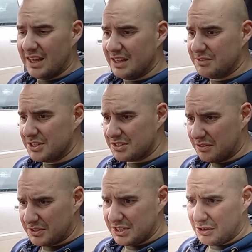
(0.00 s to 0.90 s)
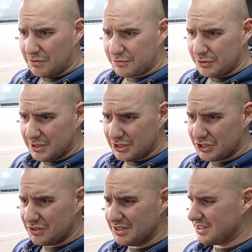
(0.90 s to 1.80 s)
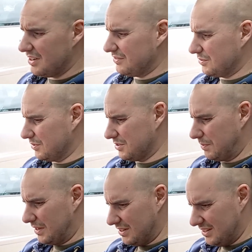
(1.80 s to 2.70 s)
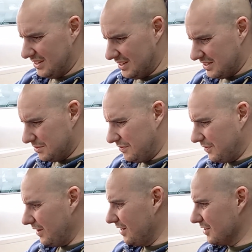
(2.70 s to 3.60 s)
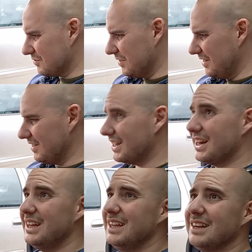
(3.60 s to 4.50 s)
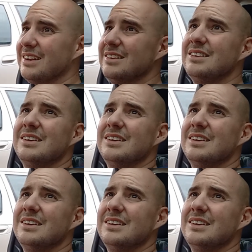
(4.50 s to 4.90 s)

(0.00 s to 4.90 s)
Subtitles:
and they've just obviously gone through the insurance afterwards. But to be fair, it looks really clean.